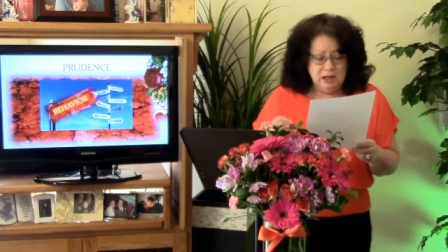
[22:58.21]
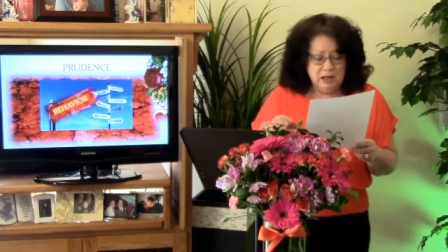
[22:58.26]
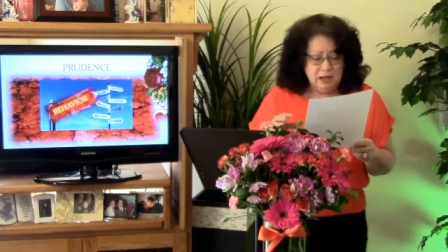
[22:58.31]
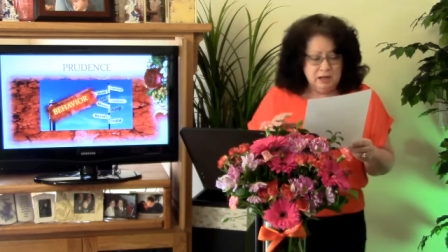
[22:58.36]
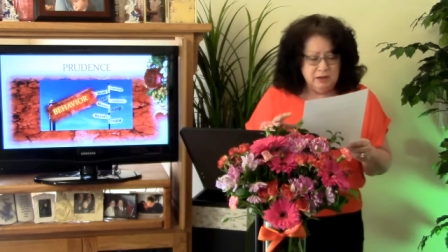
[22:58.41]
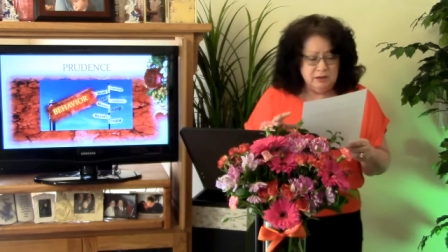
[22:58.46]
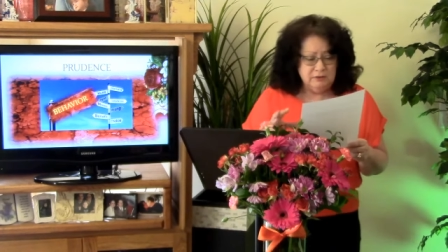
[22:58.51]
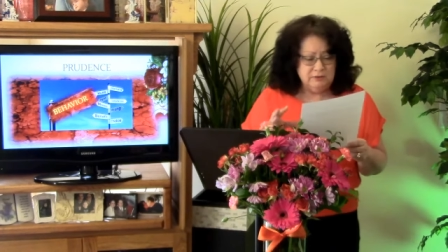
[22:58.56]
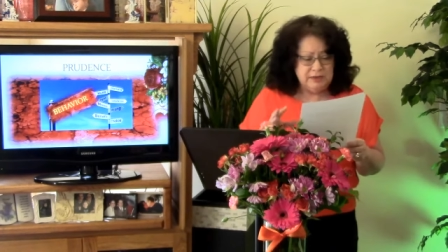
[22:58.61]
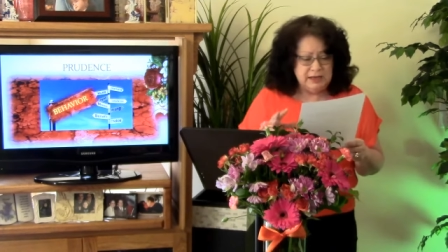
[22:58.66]

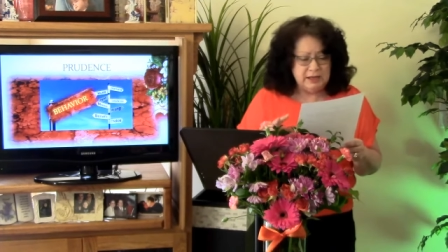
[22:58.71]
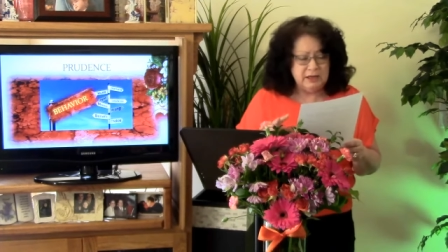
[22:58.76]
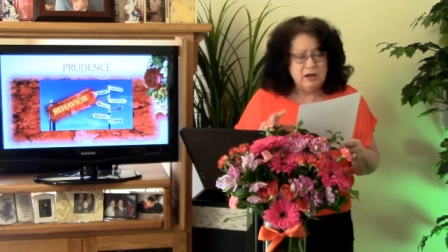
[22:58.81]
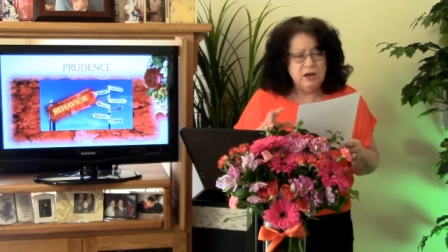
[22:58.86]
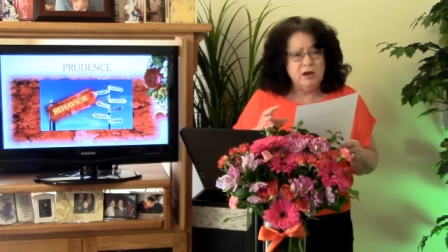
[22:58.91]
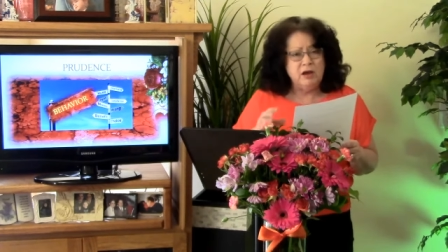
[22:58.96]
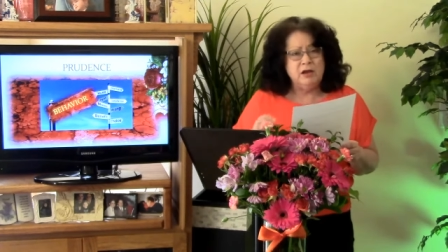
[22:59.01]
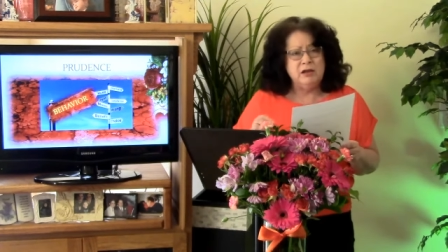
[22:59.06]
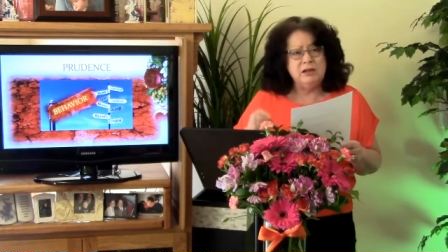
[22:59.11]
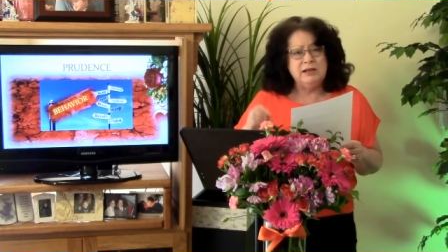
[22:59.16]
uh, that
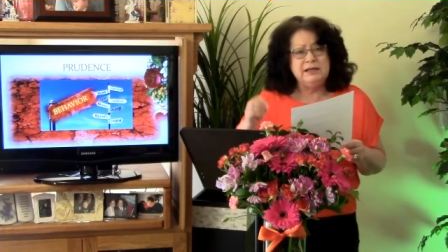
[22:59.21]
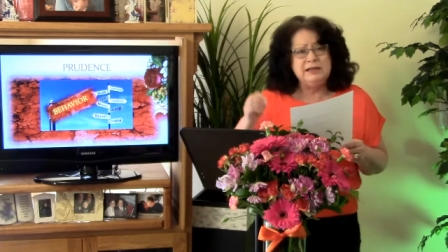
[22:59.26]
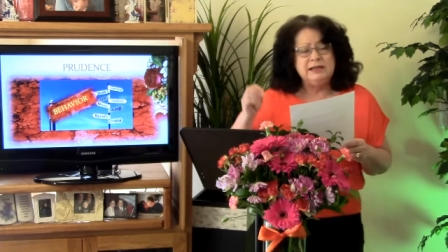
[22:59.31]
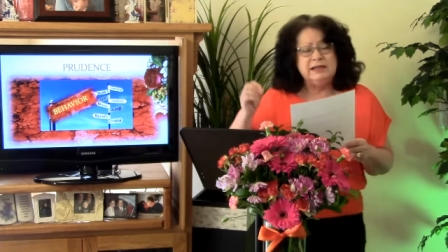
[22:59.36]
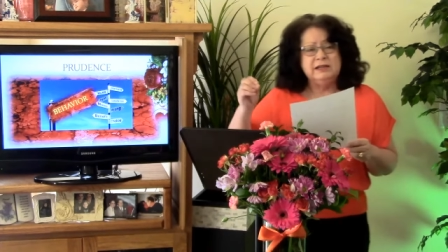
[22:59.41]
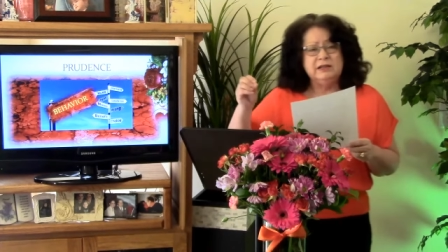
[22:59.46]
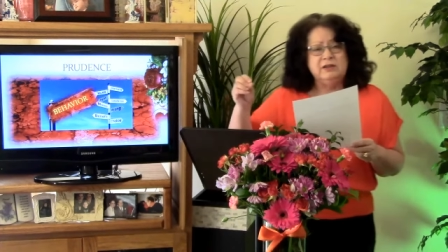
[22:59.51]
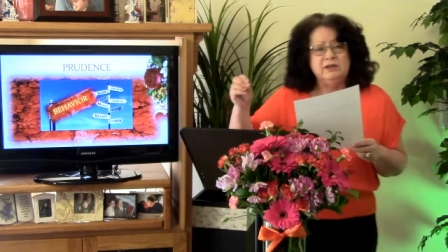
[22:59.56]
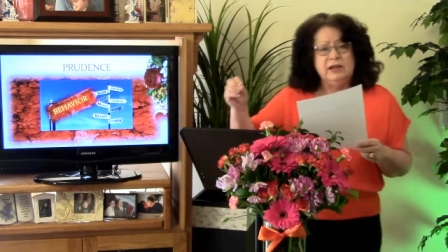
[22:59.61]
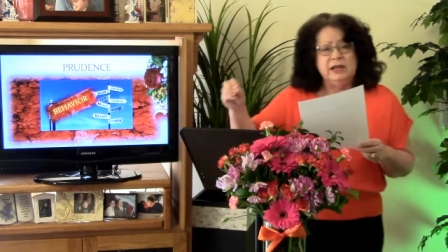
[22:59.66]
calling
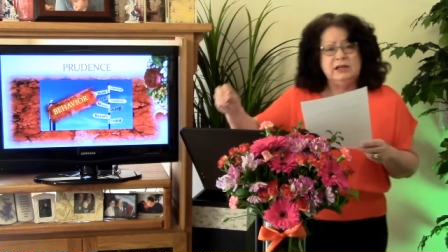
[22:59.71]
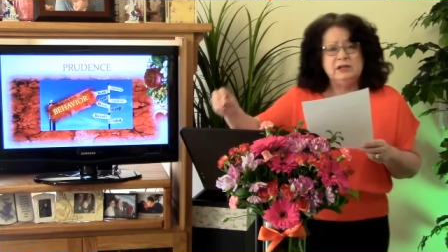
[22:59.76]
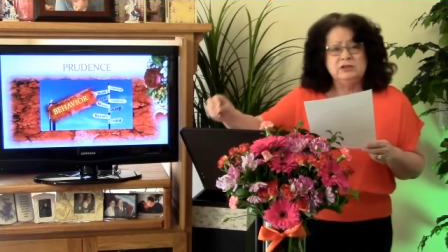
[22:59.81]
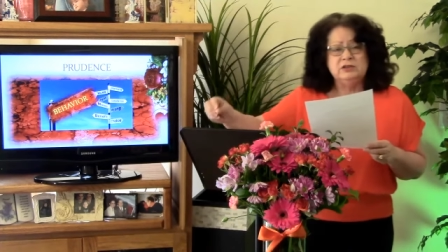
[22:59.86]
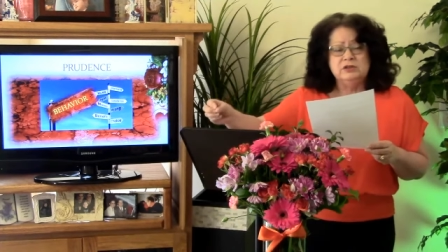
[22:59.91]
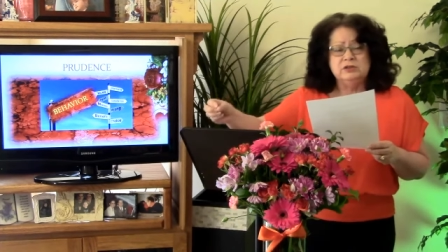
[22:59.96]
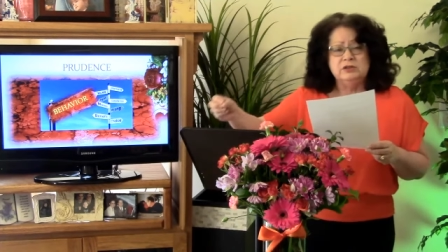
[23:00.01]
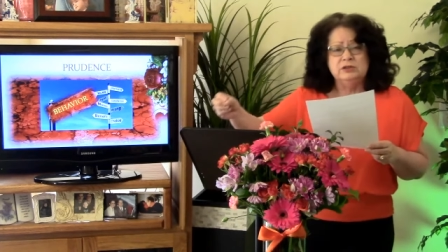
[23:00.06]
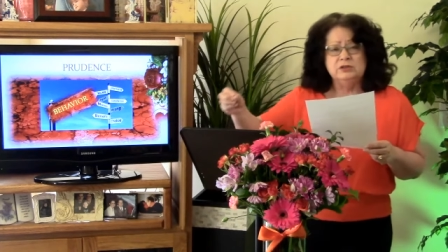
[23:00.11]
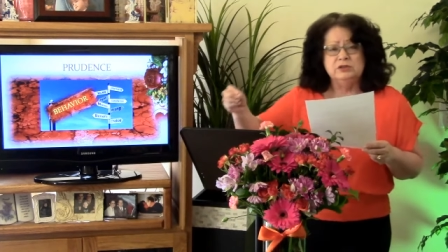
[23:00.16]
an
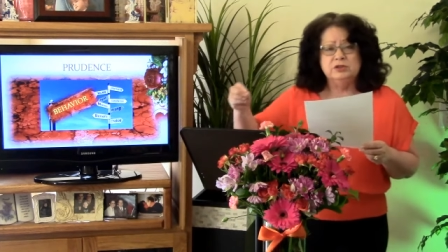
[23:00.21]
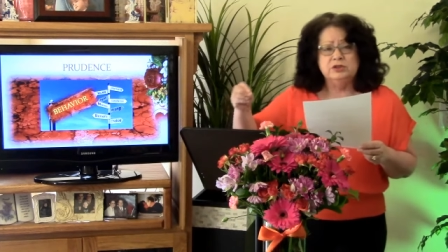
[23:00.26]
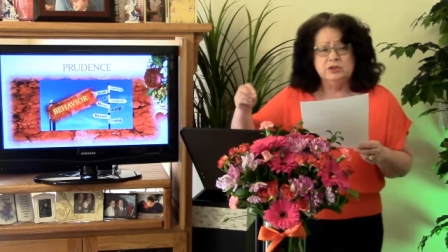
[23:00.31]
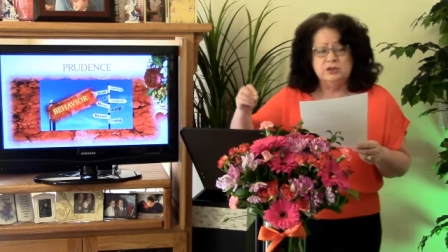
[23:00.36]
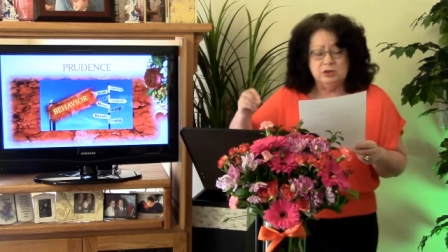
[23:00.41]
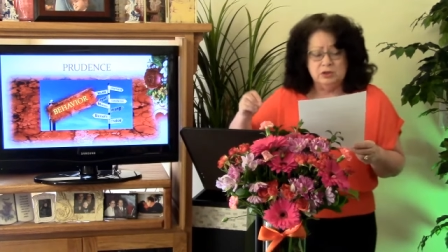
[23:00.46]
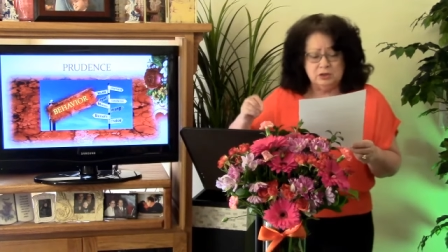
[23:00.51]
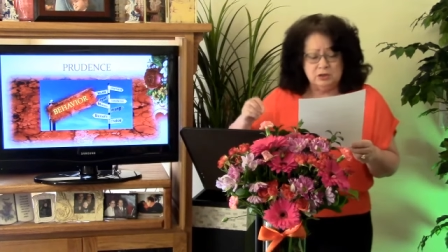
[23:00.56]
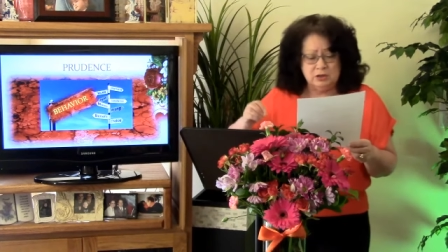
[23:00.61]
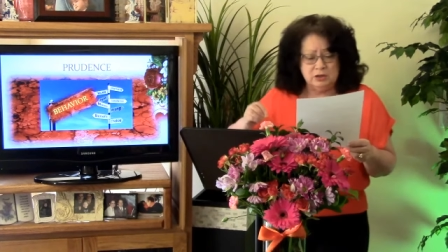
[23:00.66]
election
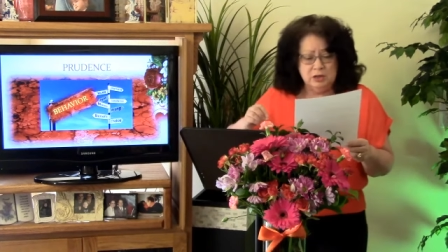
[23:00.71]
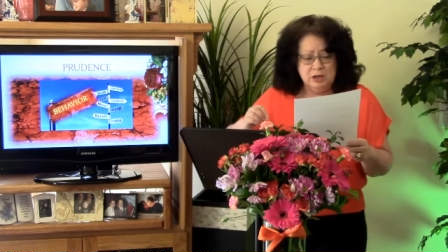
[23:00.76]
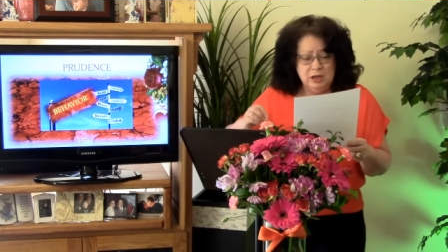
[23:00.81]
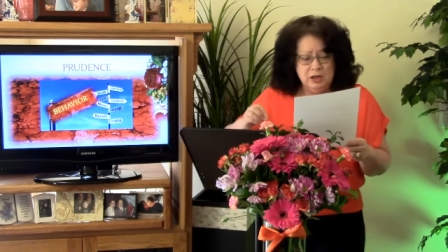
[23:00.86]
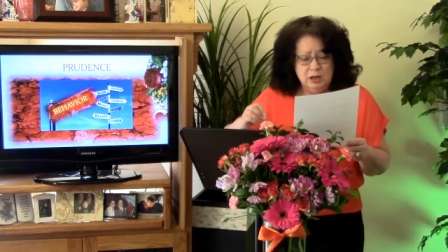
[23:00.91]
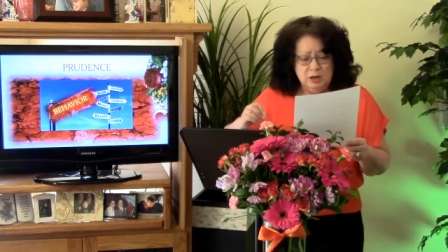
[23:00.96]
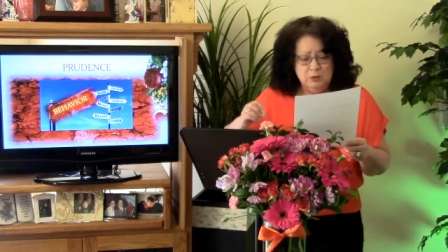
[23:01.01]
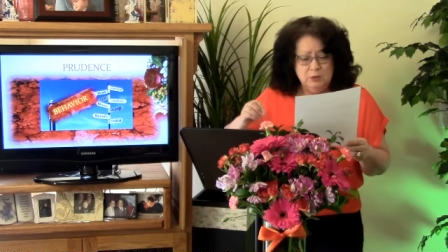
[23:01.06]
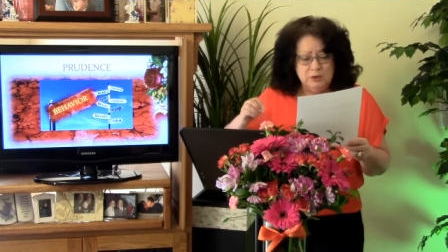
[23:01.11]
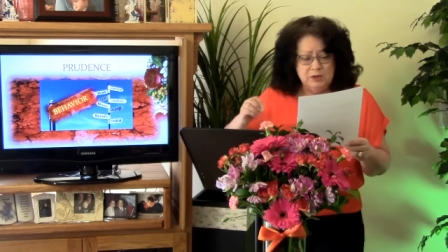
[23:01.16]
sure
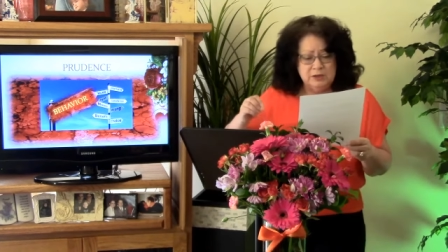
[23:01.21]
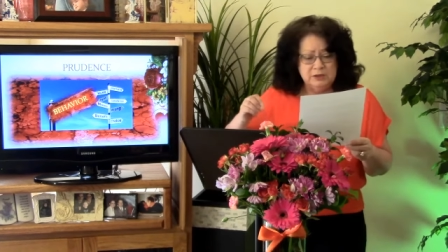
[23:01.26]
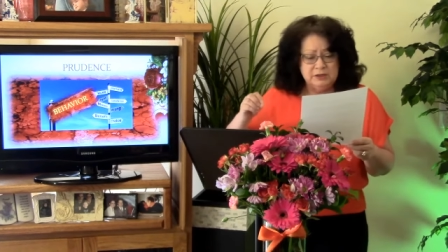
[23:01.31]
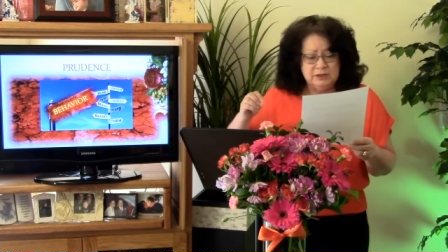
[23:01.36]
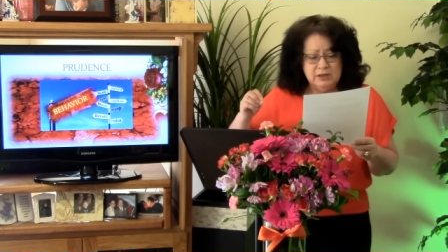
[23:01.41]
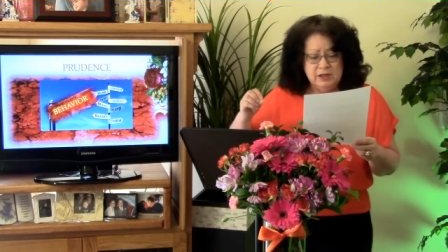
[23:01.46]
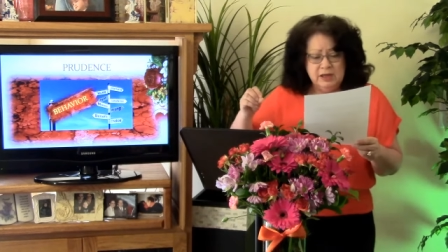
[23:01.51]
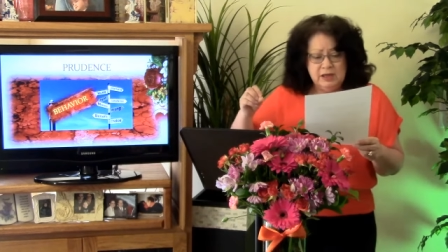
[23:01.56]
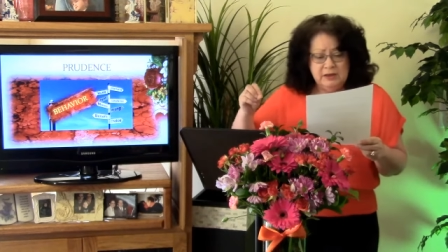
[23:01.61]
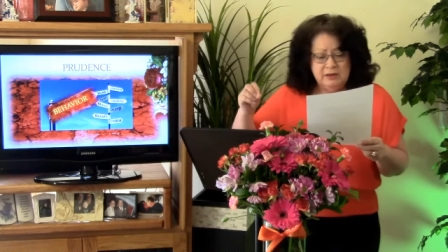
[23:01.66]

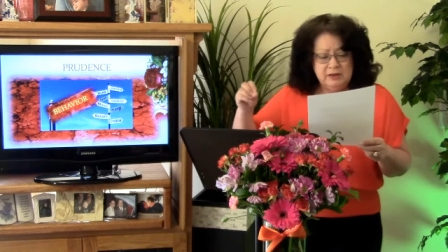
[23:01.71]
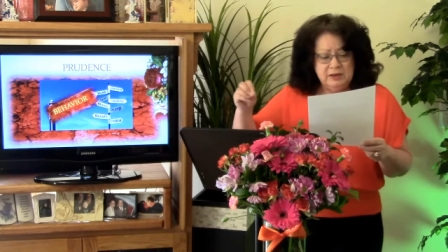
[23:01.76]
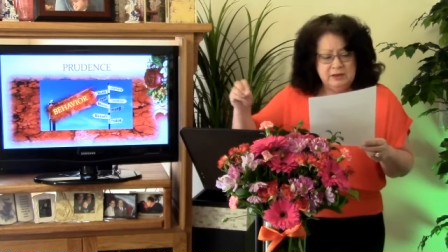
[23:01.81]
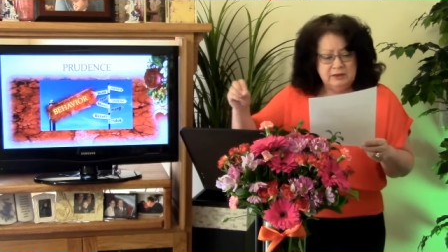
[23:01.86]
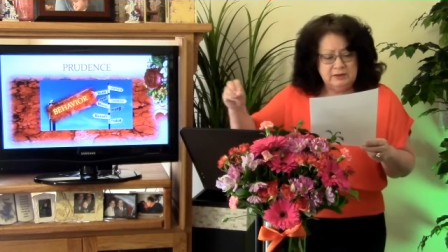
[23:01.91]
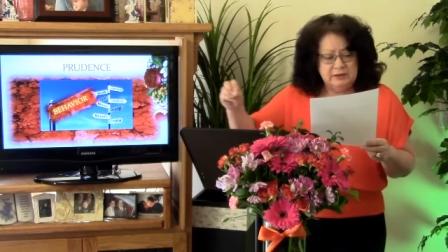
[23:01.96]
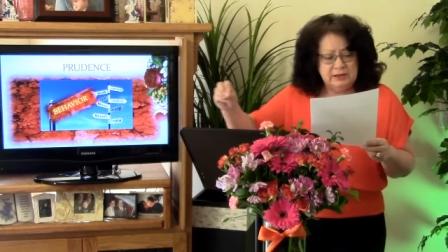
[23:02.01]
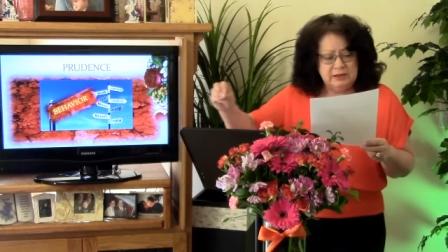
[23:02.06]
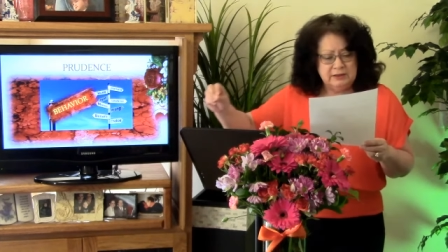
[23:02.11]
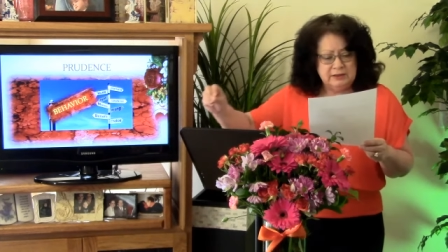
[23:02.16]
was
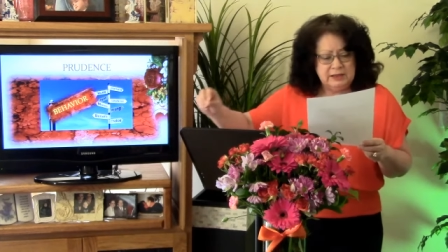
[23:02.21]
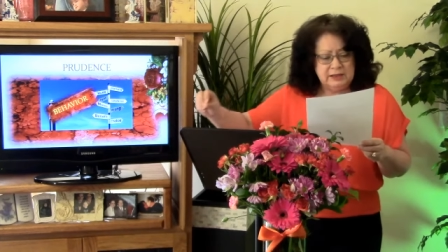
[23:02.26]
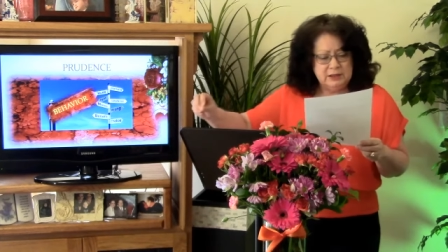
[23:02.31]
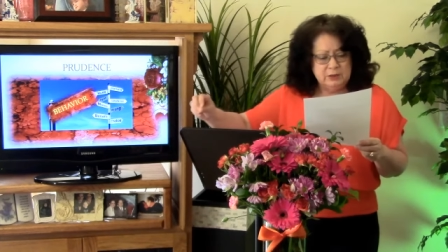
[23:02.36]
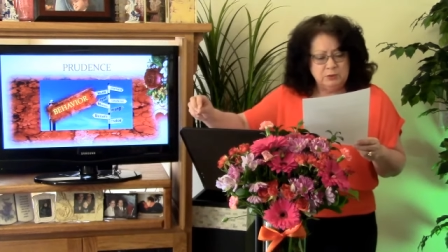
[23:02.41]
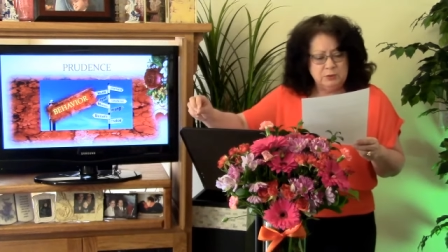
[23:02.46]
that these